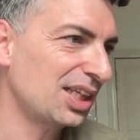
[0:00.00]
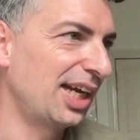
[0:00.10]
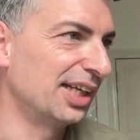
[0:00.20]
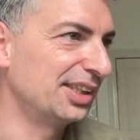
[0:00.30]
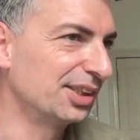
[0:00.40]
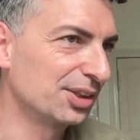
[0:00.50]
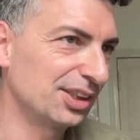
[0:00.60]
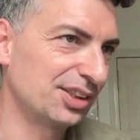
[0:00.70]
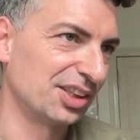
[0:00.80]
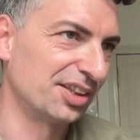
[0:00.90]
And here
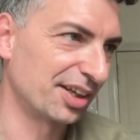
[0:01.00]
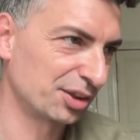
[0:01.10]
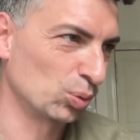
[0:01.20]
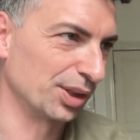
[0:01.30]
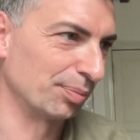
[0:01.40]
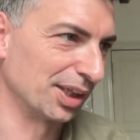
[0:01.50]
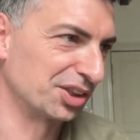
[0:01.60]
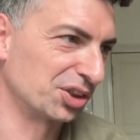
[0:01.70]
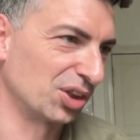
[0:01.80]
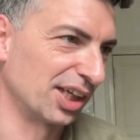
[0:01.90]
is another one by
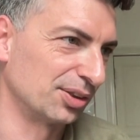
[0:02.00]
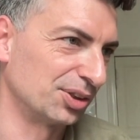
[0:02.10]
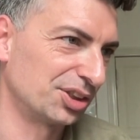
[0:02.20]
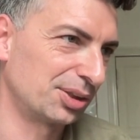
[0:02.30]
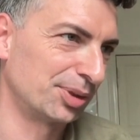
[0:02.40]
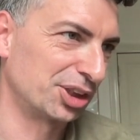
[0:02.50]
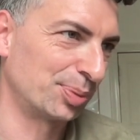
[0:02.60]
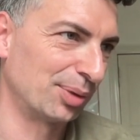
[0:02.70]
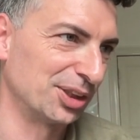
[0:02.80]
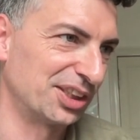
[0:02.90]
Strano, just some
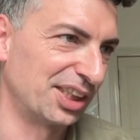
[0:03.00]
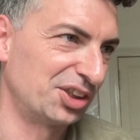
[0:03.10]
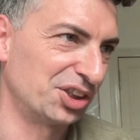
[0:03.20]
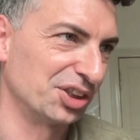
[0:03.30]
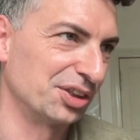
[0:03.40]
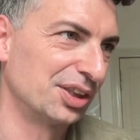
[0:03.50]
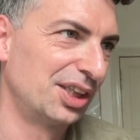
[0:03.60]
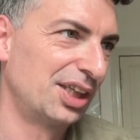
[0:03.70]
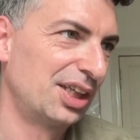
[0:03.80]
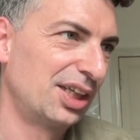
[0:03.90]
experimentation.
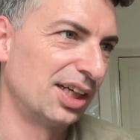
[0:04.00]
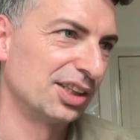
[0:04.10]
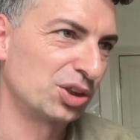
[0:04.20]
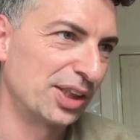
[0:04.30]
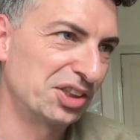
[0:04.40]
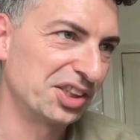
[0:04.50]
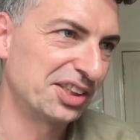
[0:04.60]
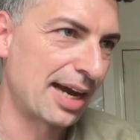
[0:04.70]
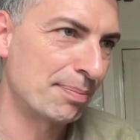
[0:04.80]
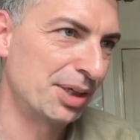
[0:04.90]
Uh, strange things
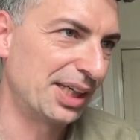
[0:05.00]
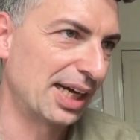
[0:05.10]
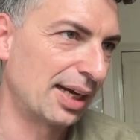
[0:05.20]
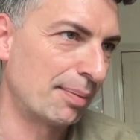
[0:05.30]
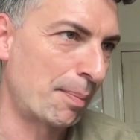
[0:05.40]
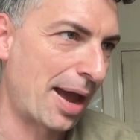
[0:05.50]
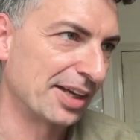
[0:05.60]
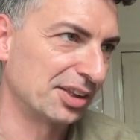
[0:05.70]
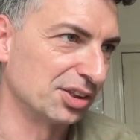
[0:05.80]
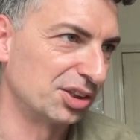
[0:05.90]
happening
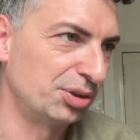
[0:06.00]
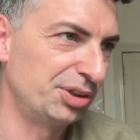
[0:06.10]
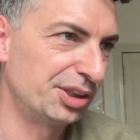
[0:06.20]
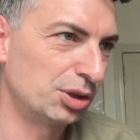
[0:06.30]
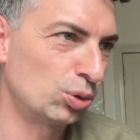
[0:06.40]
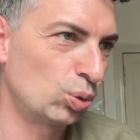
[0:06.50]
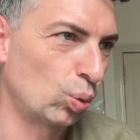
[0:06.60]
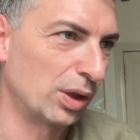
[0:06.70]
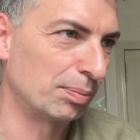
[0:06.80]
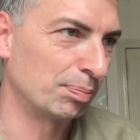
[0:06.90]
at the studio
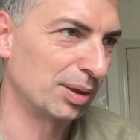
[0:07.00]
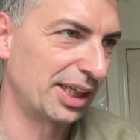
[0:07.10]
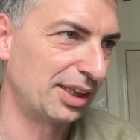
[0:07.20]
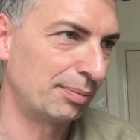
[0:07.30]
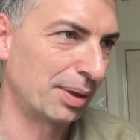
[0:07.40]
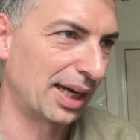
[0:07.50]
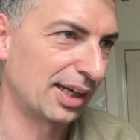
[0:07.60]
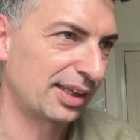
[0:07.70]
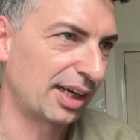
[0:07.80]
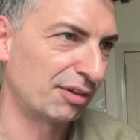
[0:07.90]
while playing
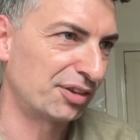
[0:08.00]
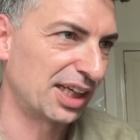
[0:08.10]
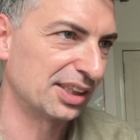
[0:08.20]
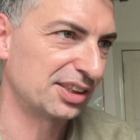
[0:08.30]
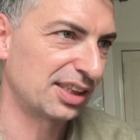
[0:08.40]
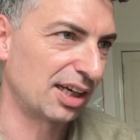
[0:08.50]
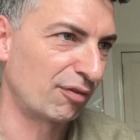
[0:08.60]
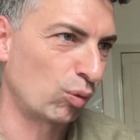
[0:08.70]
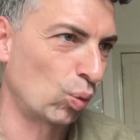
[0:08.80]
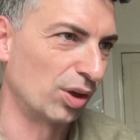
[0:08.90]
back F S
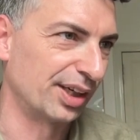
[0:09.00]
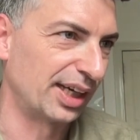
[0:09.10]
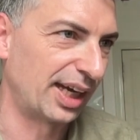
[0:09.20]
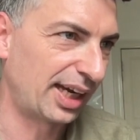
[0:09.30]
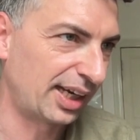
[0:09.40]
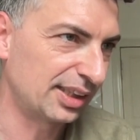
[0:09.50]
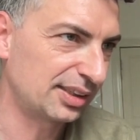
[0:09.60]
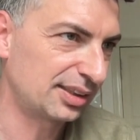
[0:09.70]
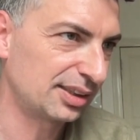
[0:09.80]
F eighteen,